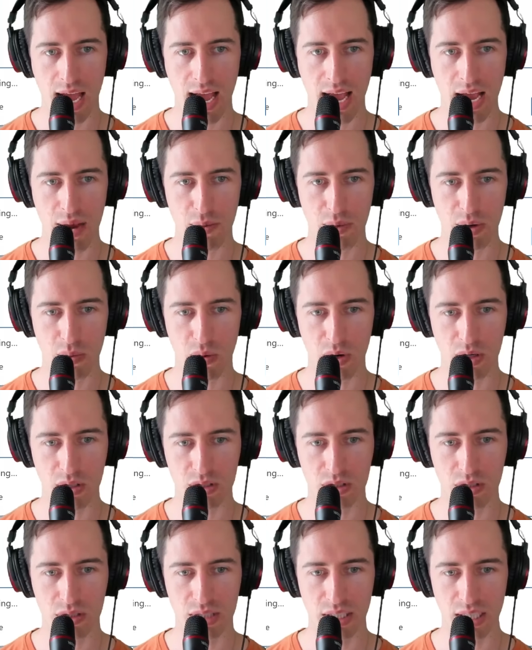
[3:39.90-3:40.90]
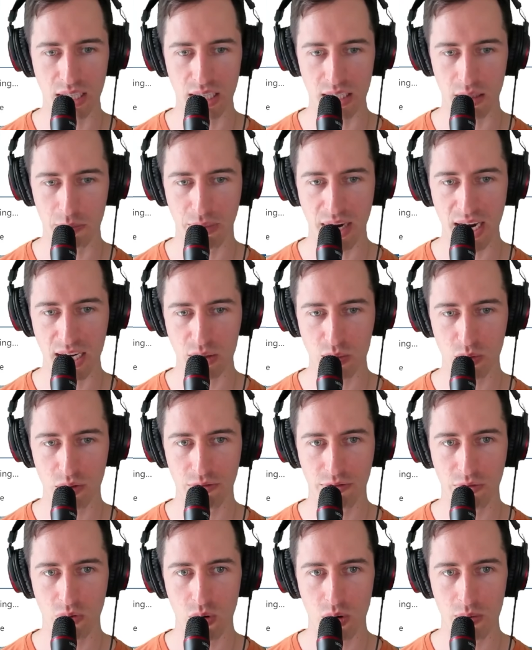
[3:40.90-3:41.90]
and we want to see the
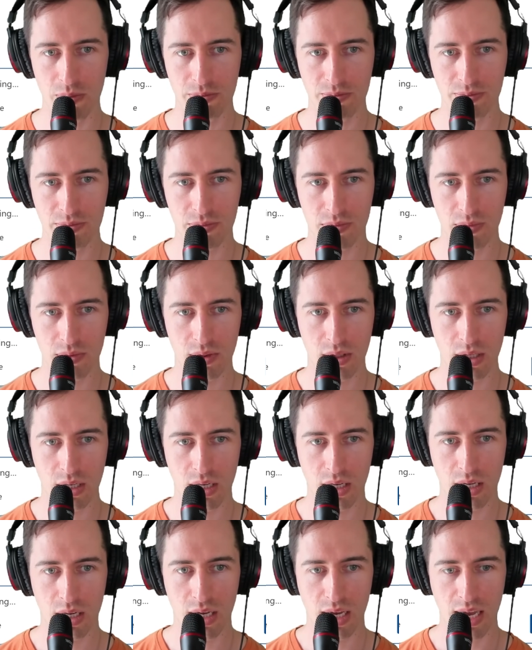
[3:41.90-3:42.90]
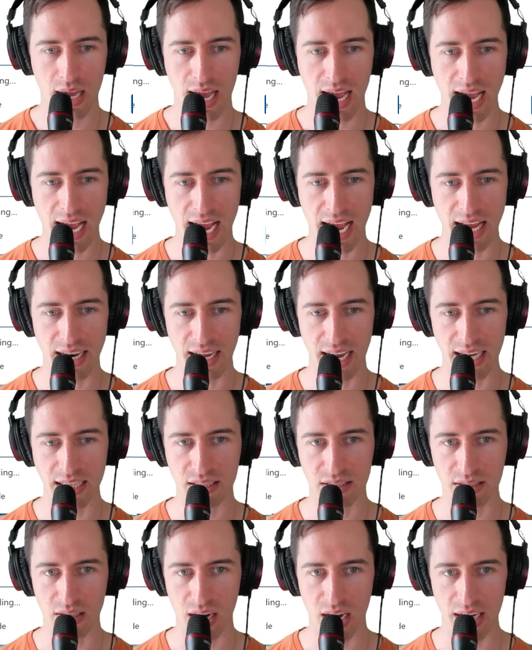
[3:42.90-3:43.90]
password form and a
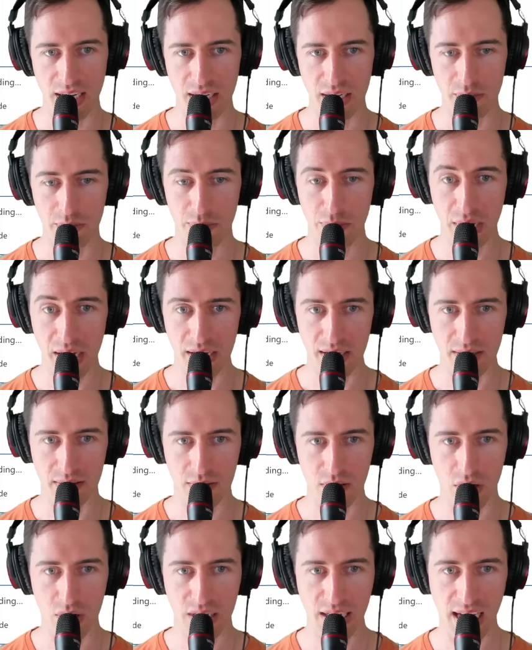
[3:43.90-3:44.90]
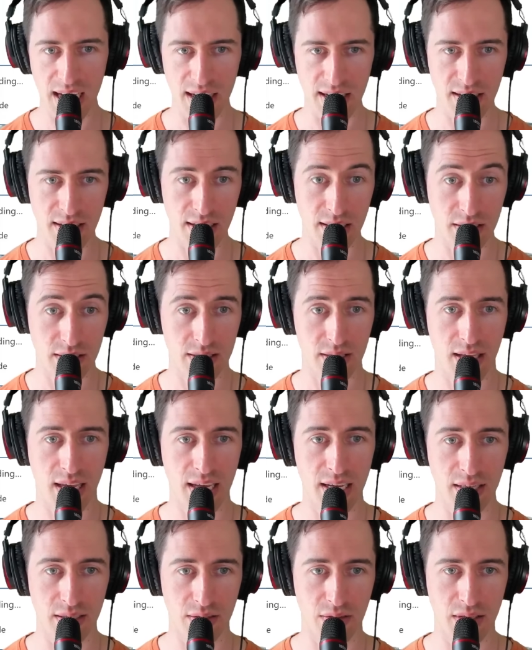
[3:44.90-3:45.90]
sign in button. Okay, and let's
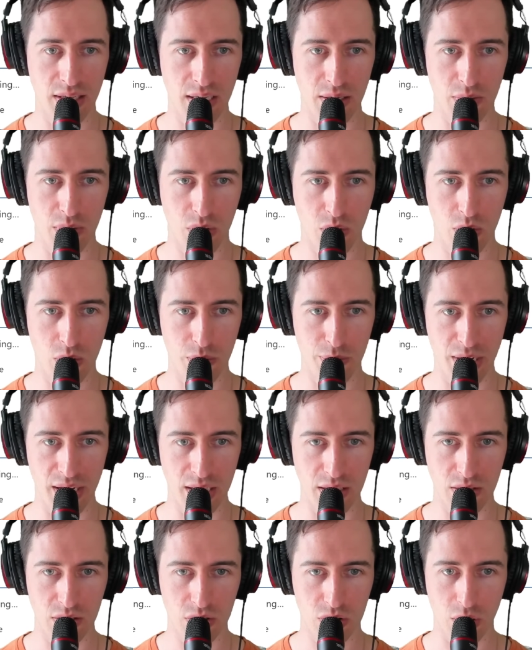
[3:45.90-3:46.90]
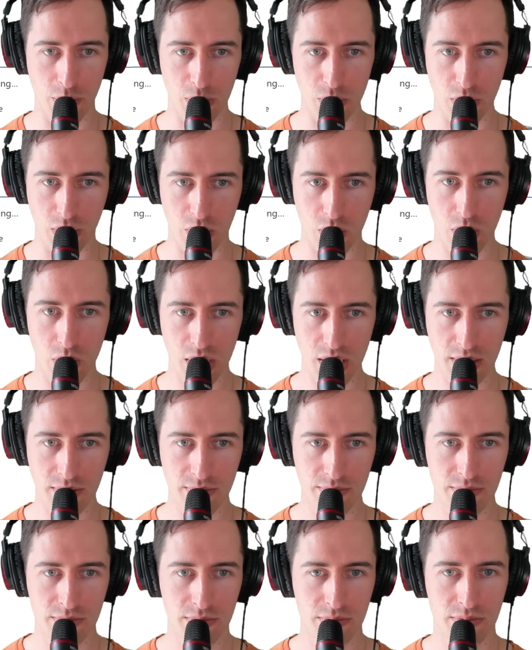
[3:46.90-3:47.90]
hit the record button to stop the recording.
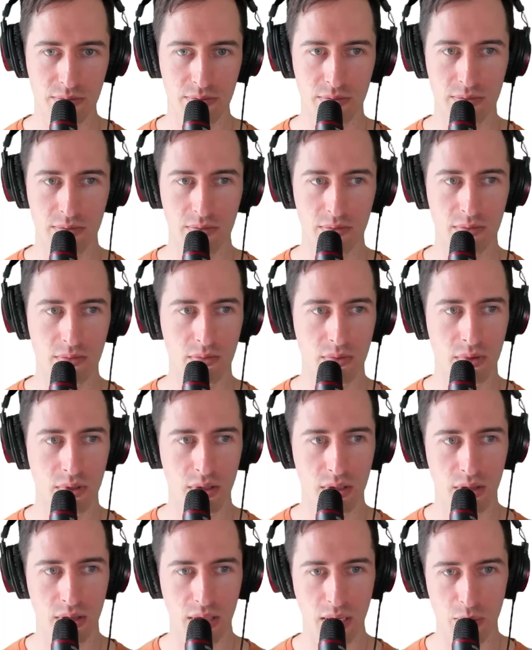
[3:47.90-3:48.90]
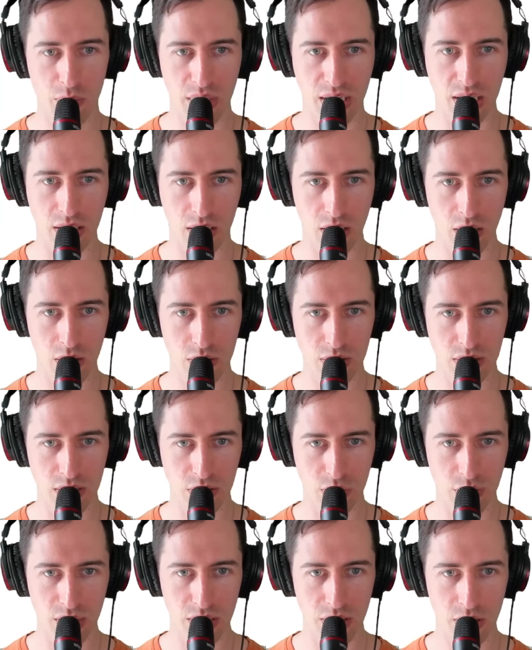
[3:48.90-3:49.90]
Then we can close
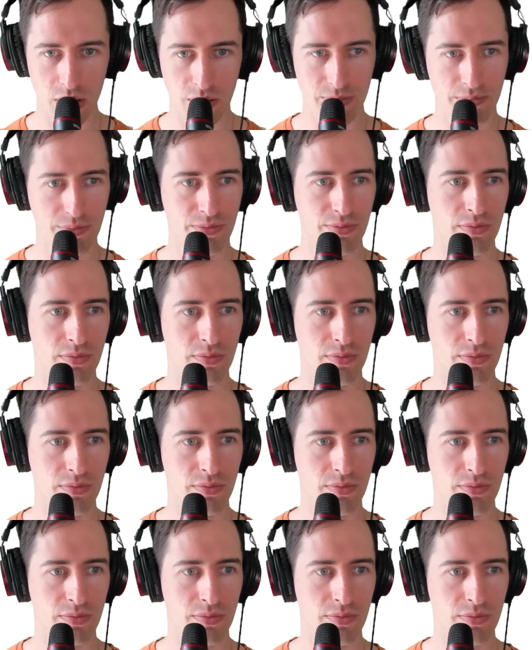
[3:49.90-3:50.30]
this window